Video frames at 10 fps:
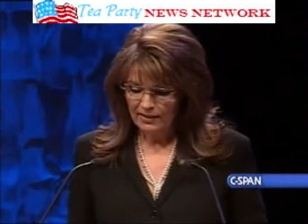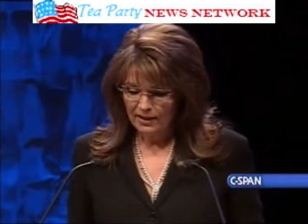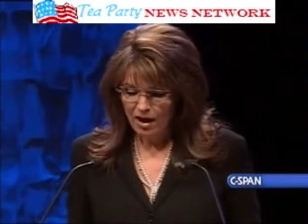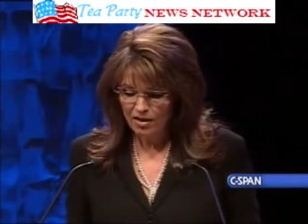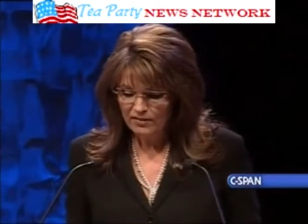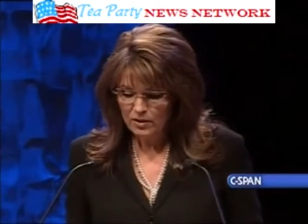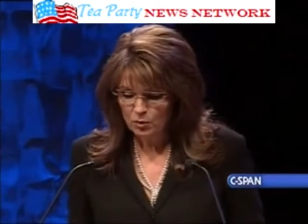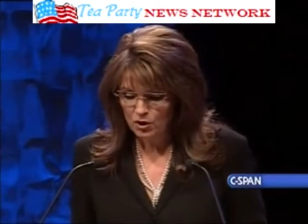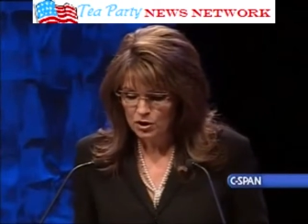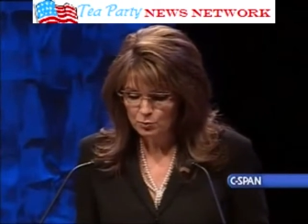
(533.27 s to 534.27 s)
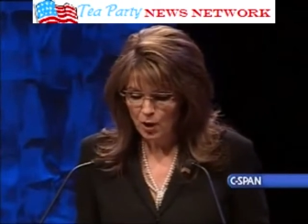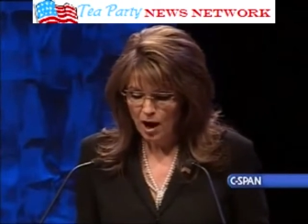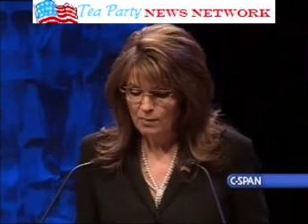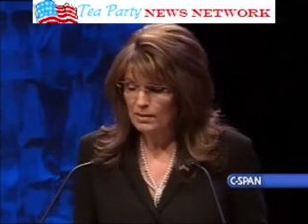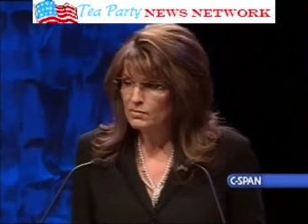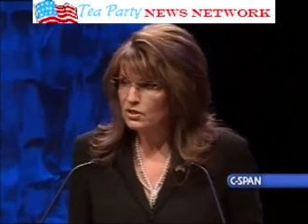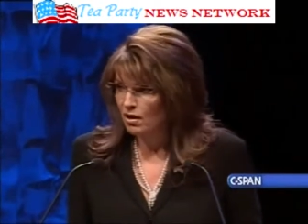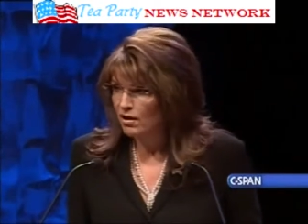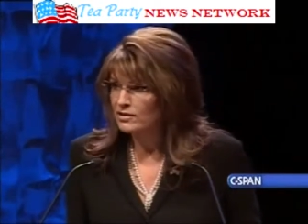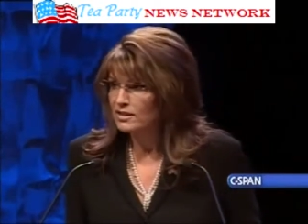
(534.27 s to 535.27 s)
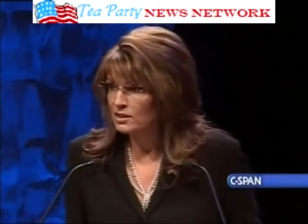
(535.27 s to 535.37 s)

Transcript: that all of the world's problems aren't